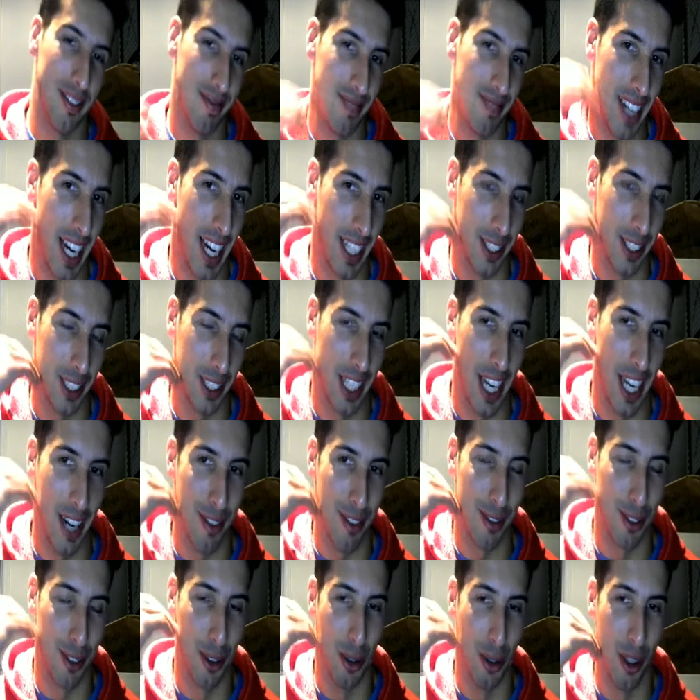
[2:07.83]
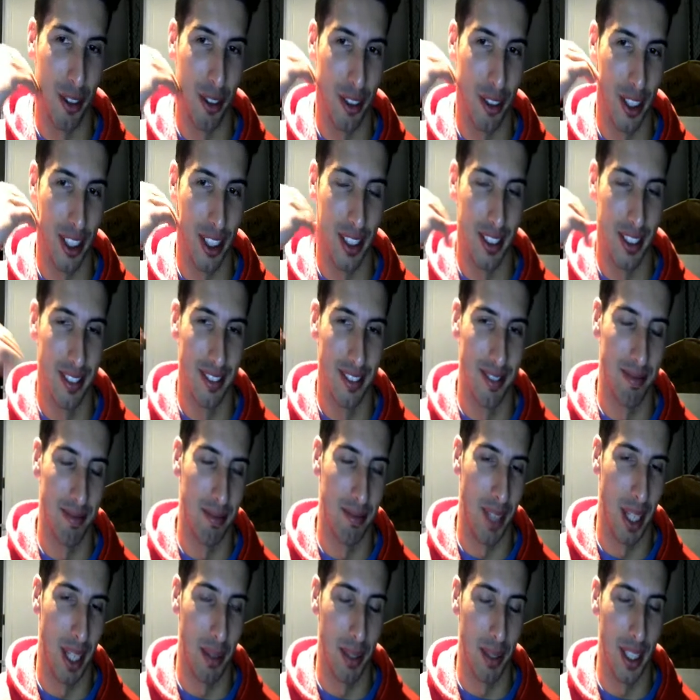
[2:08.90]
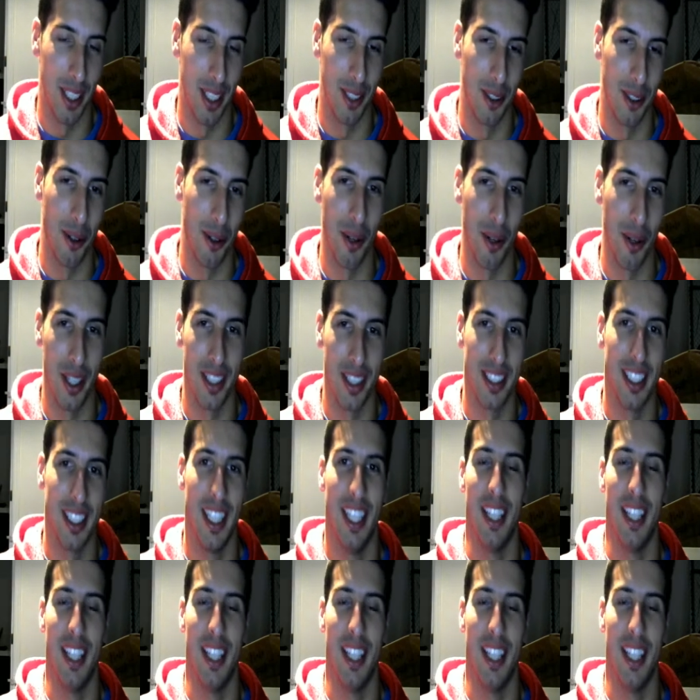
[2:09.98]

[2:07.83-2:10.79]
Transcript: Actually, I have 2 of her. Maybe, you know what,